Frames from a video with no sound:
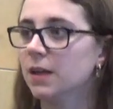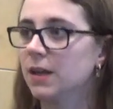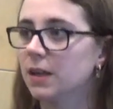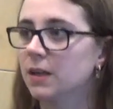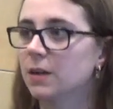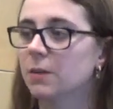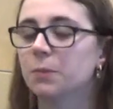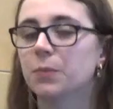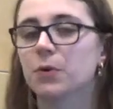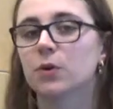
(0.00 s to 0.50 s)

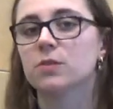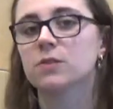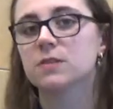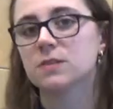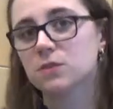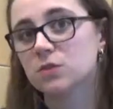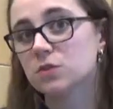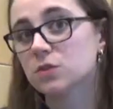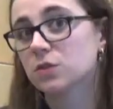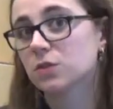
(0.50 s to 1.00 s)
in a
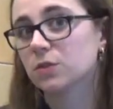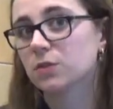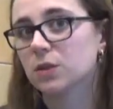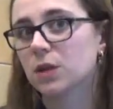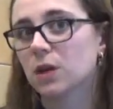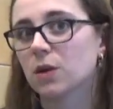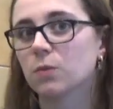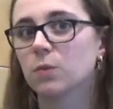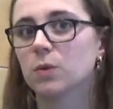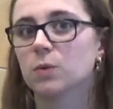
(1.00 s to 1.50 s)
post
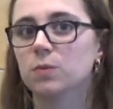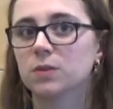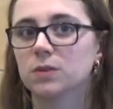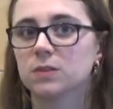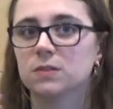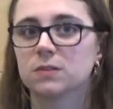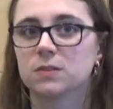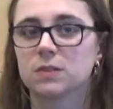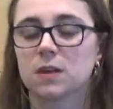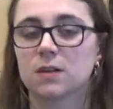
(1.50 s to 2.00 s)
tutorial we will
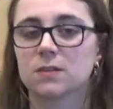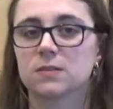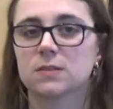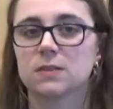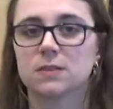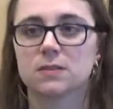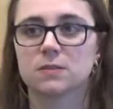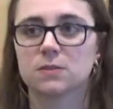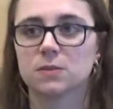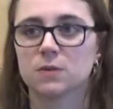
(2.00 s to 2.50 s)
discuss
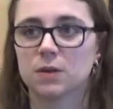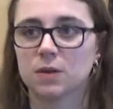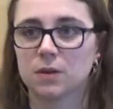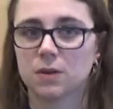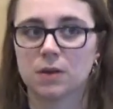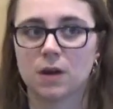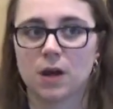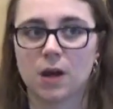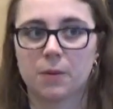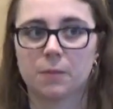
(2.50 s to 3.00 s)
this
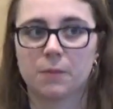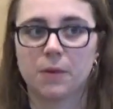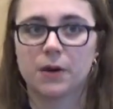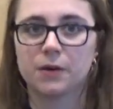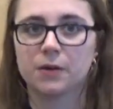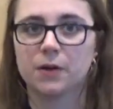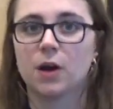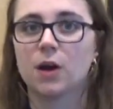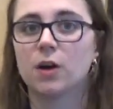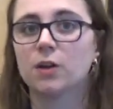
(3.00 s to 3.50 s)
uh,
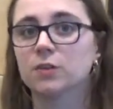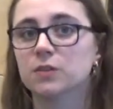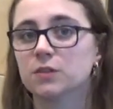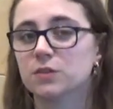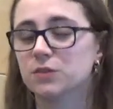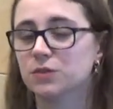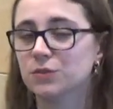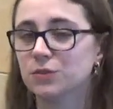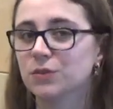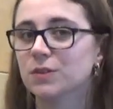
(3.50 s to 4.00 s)
among all the
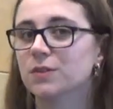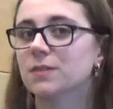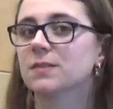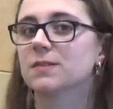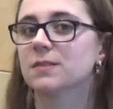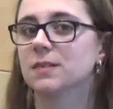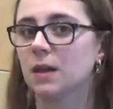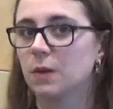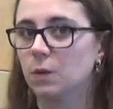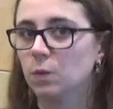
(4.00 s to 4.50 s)

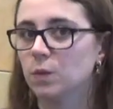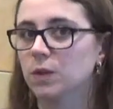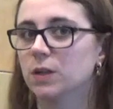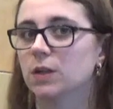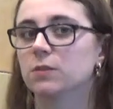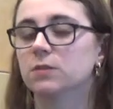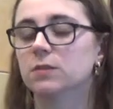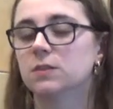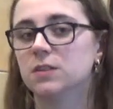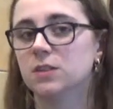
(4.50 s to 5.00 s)
students and with
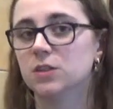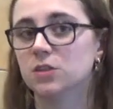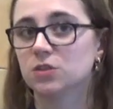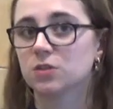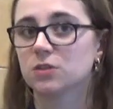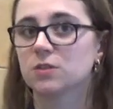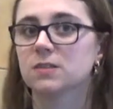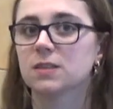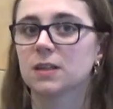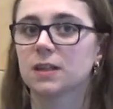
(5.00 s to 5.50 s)
our
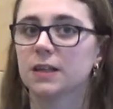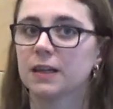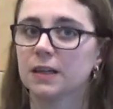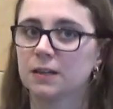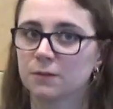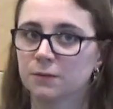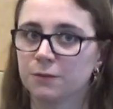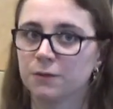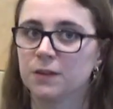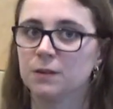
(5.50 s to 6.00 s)
teachers and
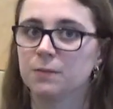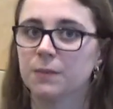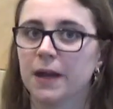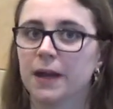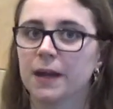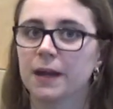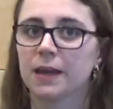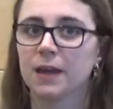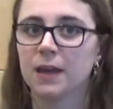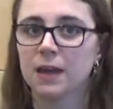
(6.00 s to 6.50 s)
get
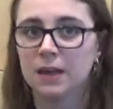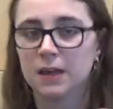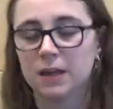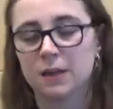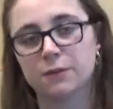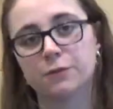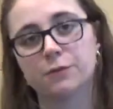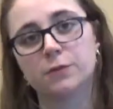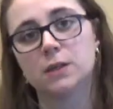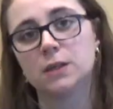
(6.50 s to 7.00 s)
feedback
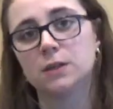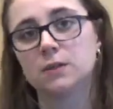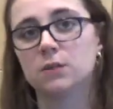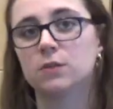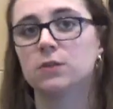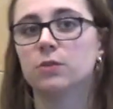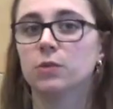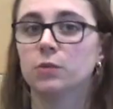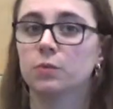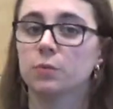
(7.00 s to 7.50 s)
if we need to
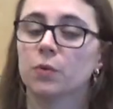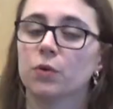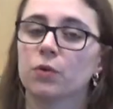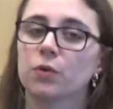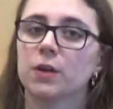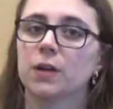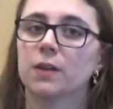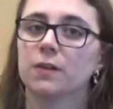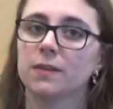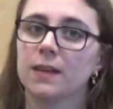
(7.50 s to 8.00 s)
go
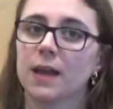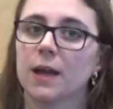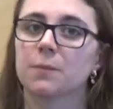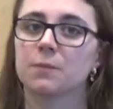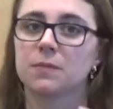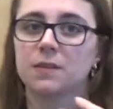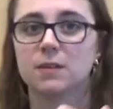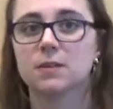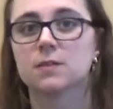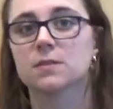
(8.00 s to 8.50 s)
more in
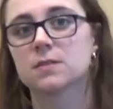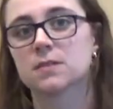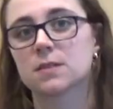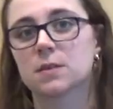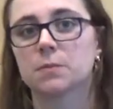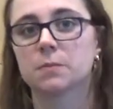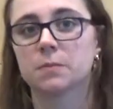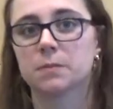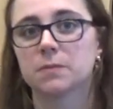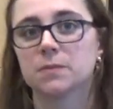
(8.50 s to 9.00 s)
depth in
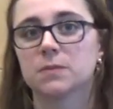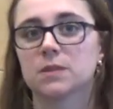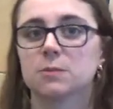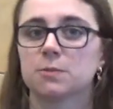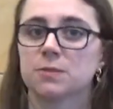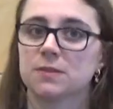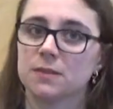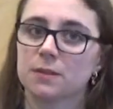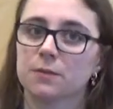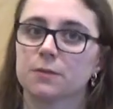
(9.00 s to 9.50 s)
some
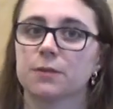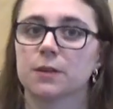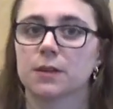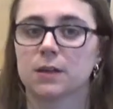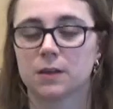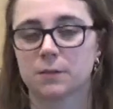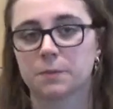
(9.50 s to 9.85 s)
specific